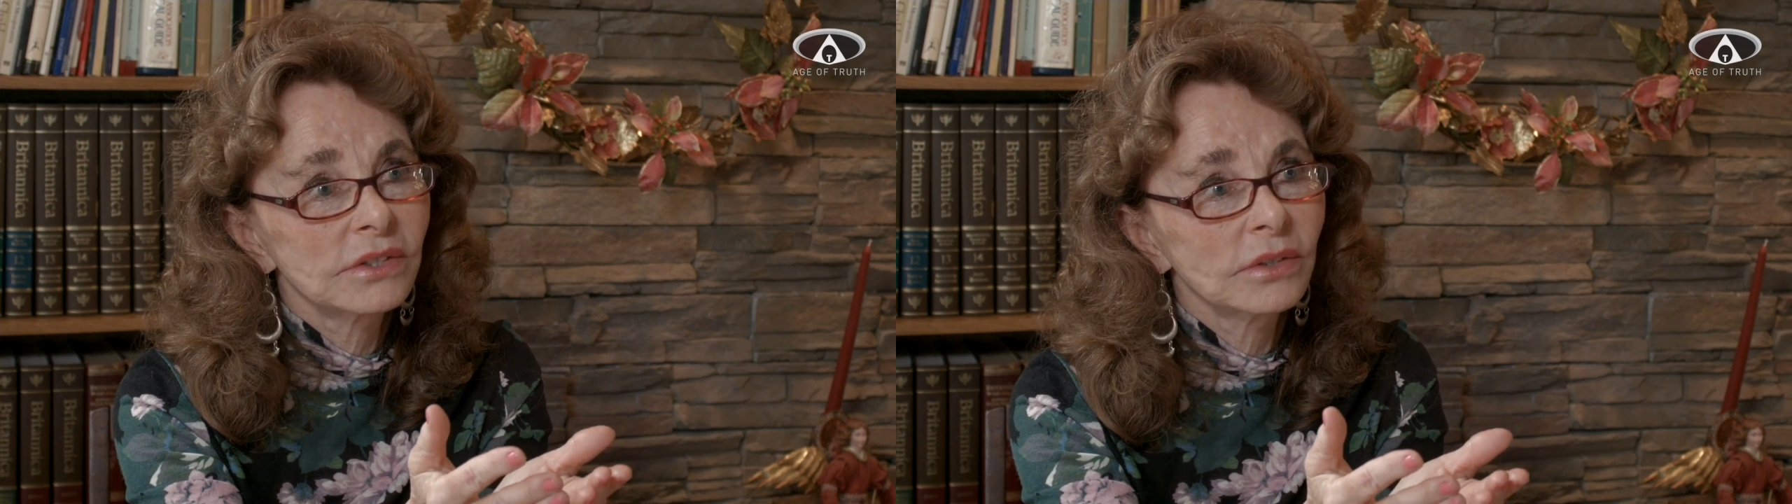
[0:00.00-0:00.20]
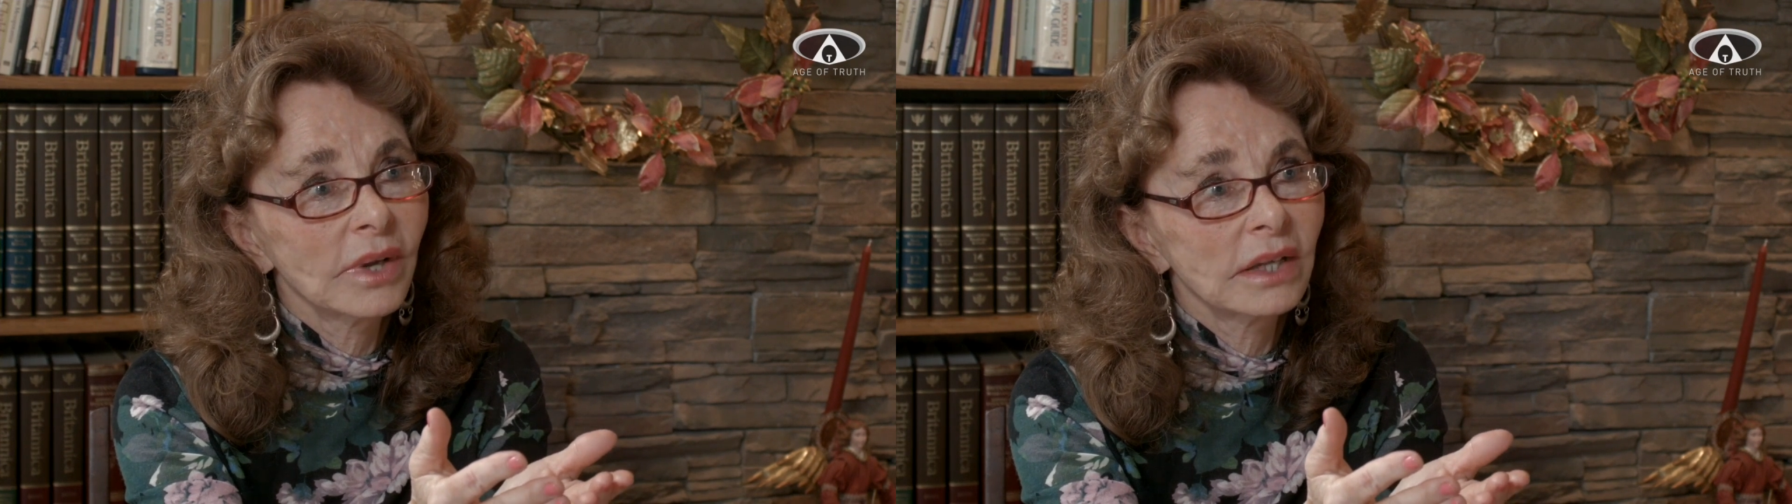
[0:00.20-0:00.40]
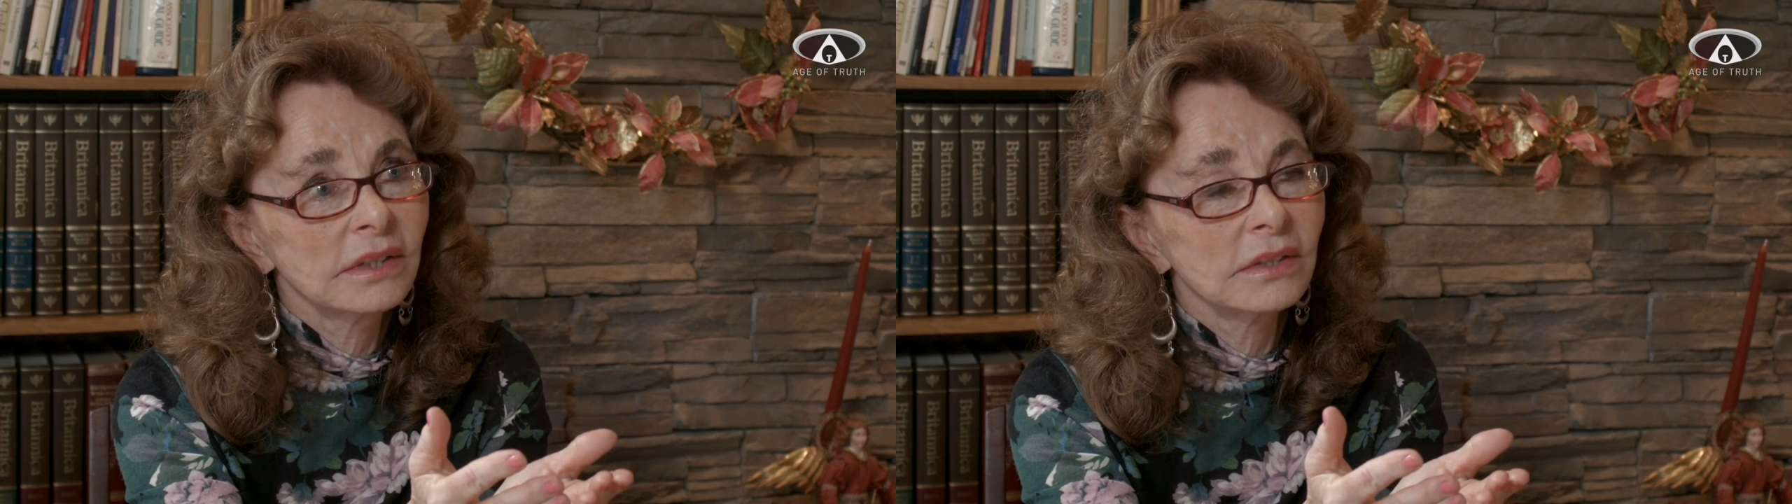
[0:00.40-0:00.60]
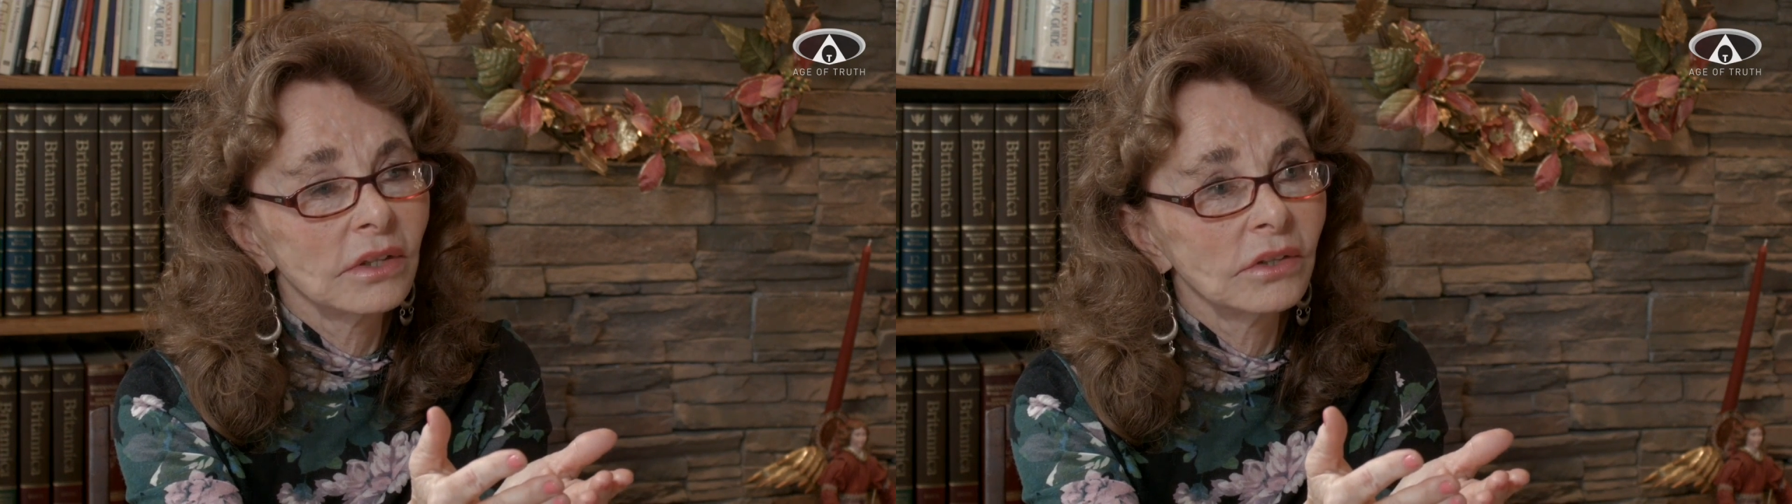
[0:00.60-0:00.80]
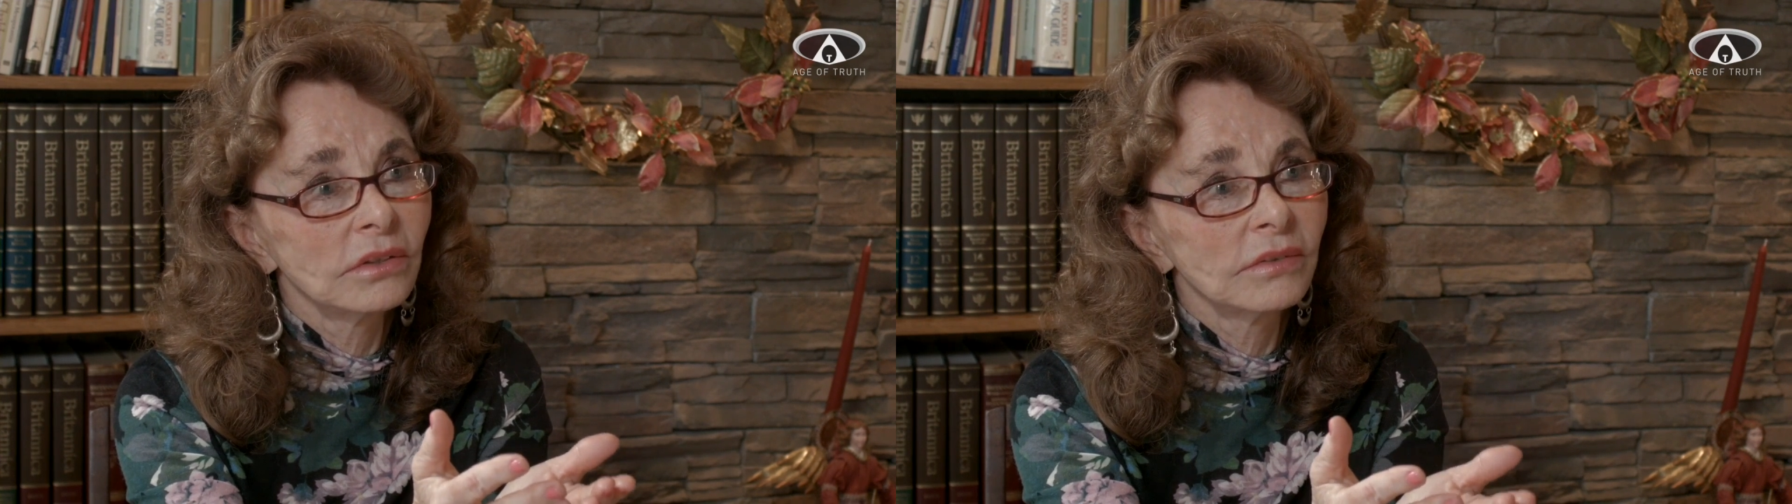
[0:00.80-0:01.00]
surrounding
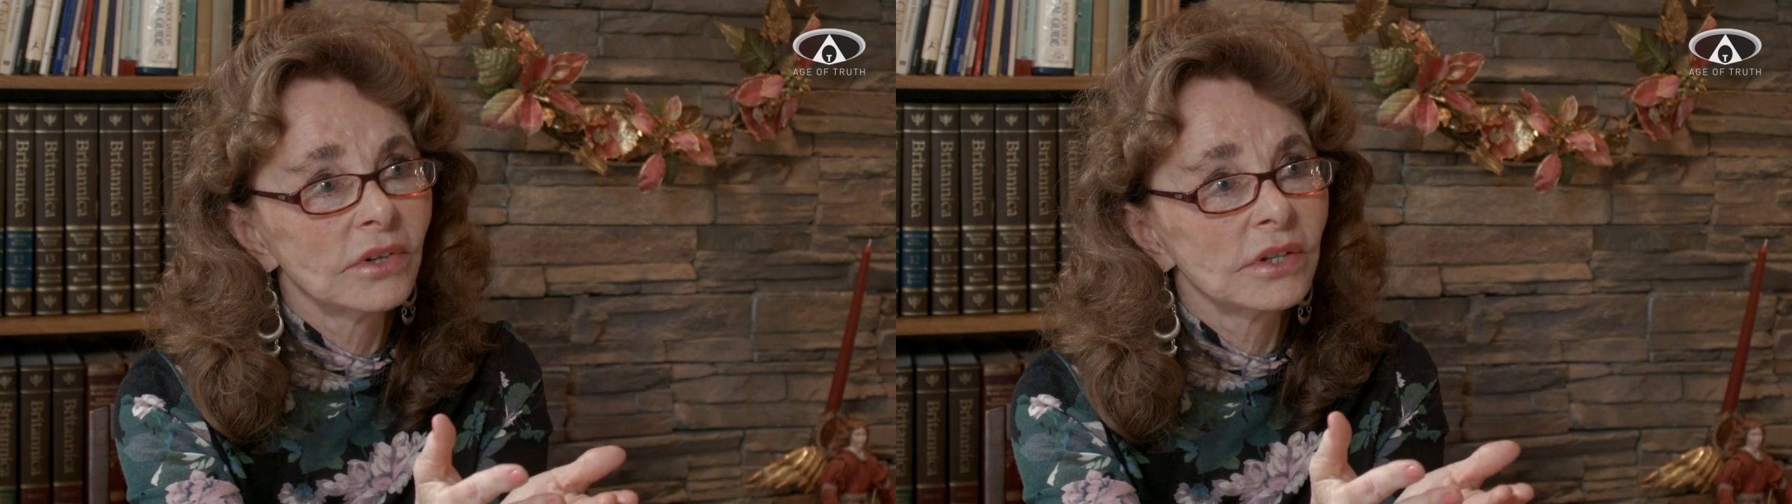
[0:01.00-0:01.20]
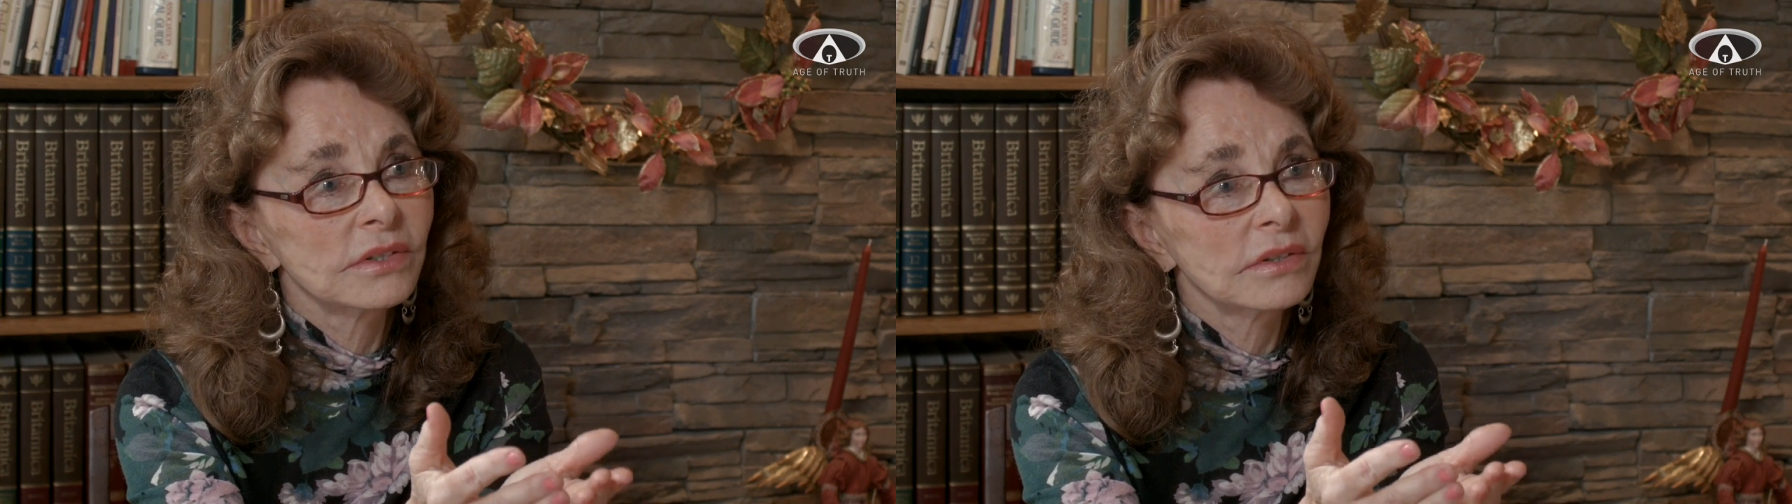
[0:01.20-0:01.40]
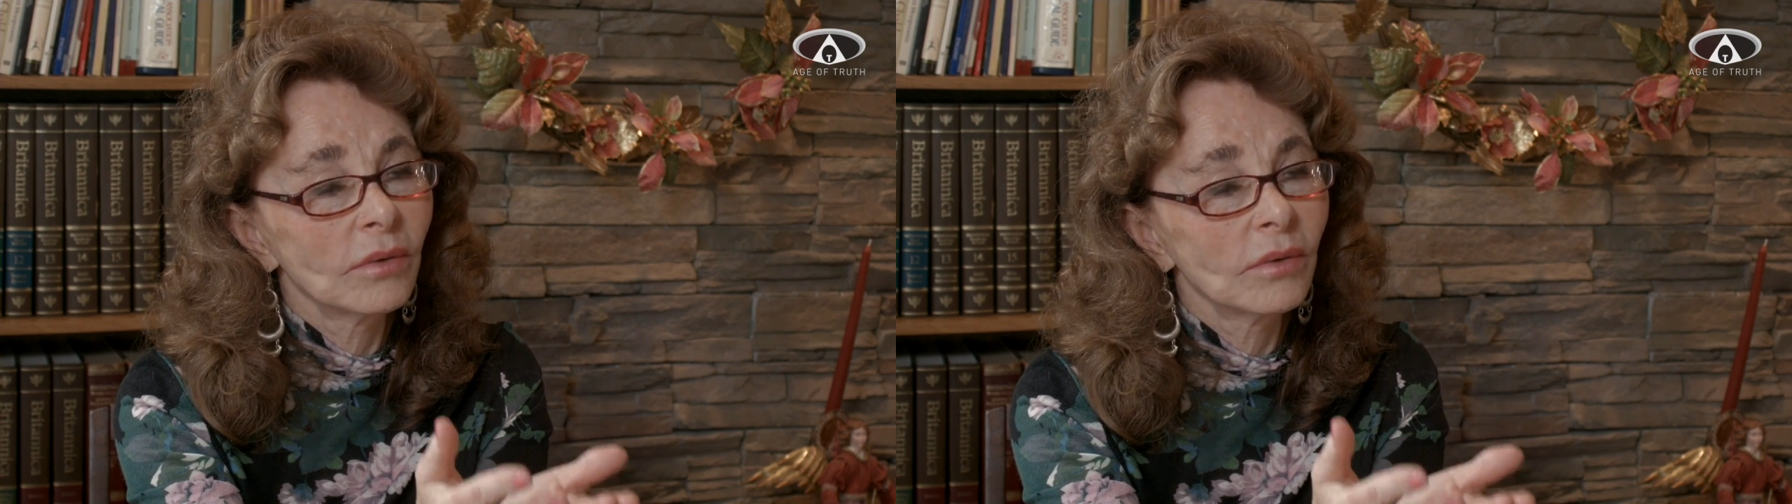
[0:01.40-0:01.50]
the universe,